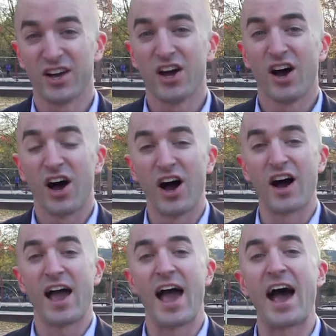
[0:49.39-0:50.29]
Uh,
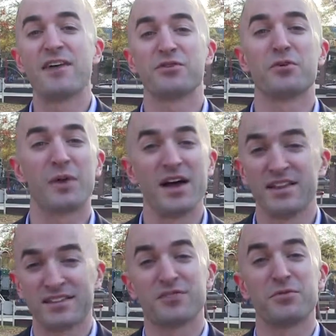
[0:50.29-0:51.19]
have your buyer,
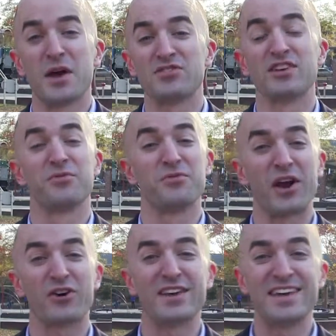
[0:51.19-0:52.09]
this information is
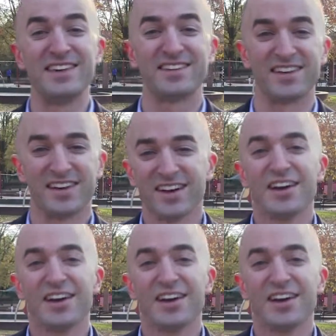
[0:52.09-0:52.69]
very easy